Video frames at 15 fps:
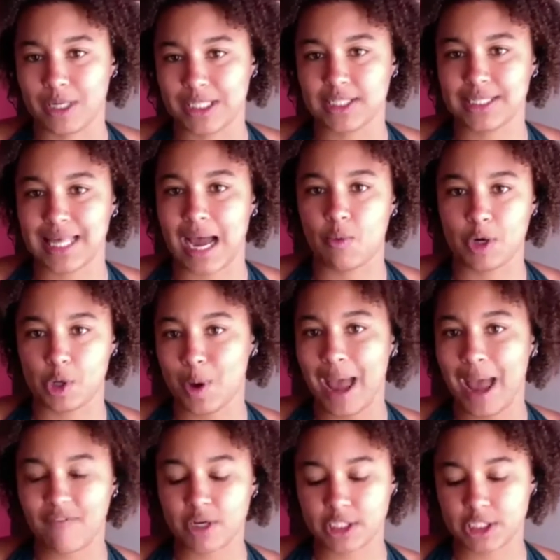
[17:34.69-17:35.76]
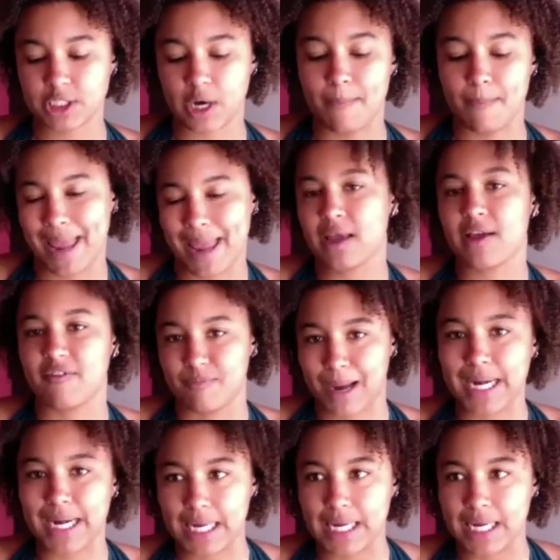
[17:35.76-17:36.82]
Which is that when you have just a bank of
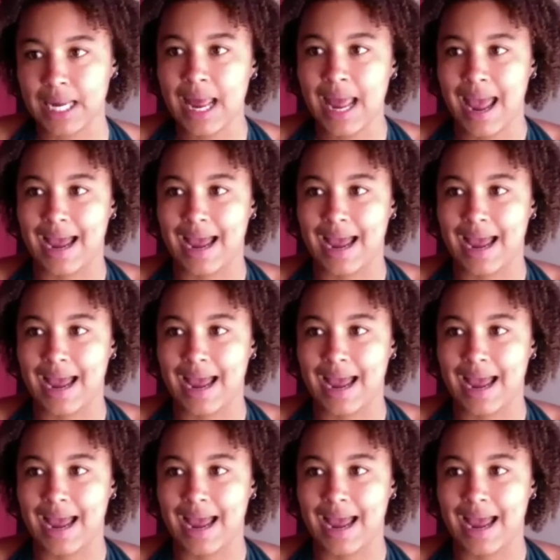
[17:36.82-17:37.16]
money